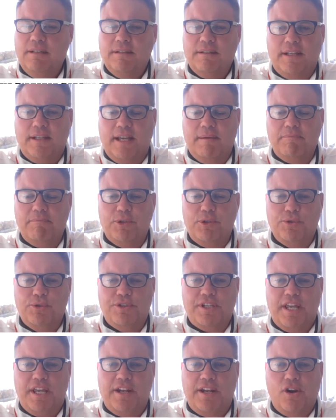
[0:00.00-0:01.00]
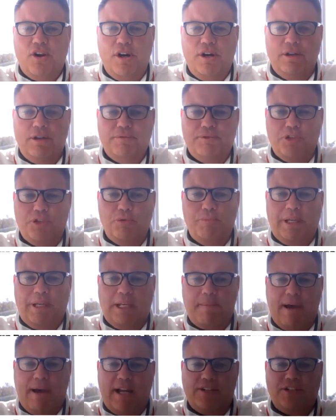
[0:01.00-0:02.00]
Yep, you said it all. 2 big
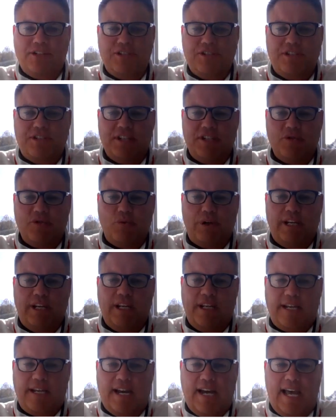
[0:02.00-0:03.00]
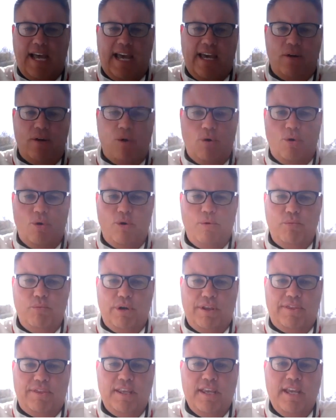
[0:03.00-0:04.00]
matches this week at home
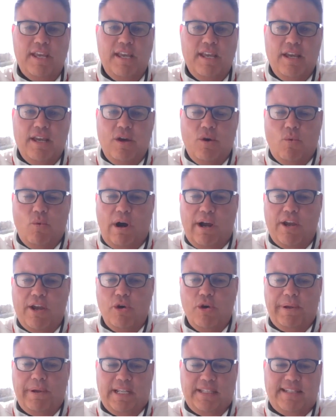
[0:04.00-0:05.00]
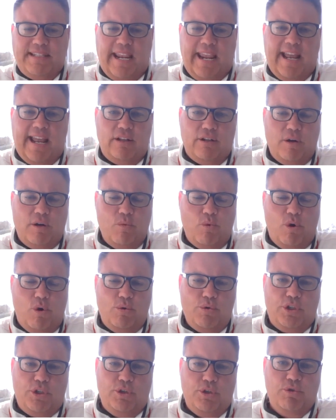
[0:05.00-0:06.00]
with Wyoming and Taylor. We'll
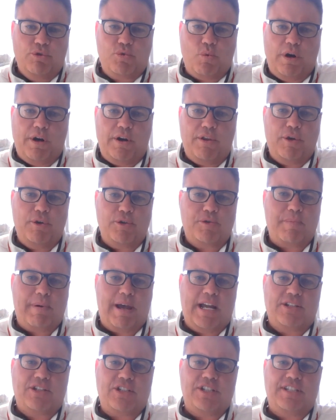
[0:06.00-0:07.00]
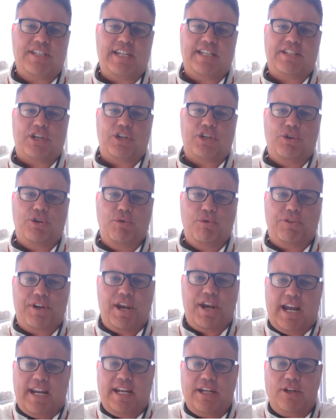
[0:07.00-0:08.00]
use one of those matches as a youth
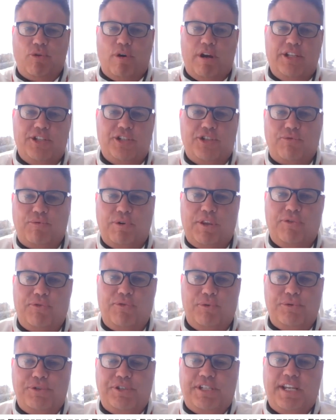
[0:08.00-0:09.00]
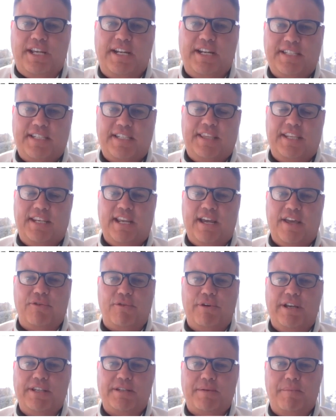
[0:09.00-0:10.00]
night, grades 3 through 6, and the other
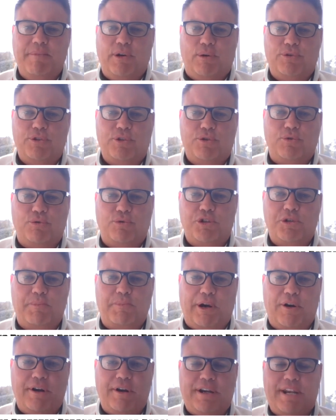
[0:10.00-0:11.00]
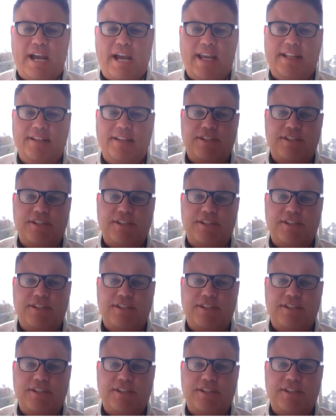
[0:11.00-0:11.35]
as a middle school spirit night.